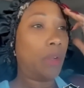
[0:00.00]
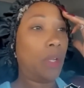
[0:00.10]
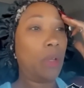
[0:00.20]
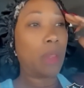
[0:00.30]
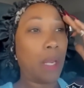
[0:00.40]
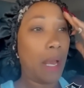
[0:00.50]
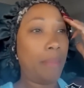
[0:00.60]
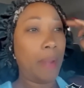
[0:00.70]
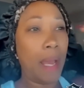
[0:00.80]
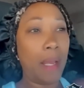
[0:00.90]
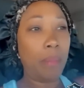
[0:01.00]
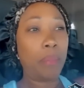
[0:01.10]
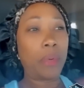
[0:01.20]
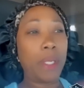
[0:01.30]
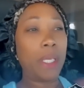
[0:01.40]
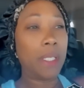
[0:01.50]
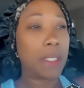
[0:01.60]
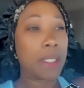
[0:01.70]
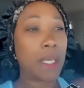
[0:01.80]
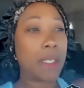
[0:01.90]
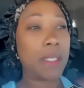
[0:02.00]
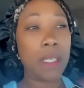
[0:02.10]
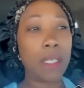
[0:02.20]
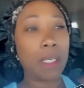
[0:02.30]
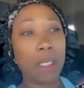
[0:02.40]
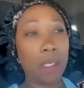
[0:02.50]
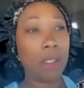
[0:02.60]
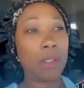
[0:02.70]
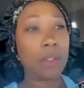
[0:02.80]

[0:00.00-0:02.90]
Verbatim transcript: know that I'm not bringing Teshki,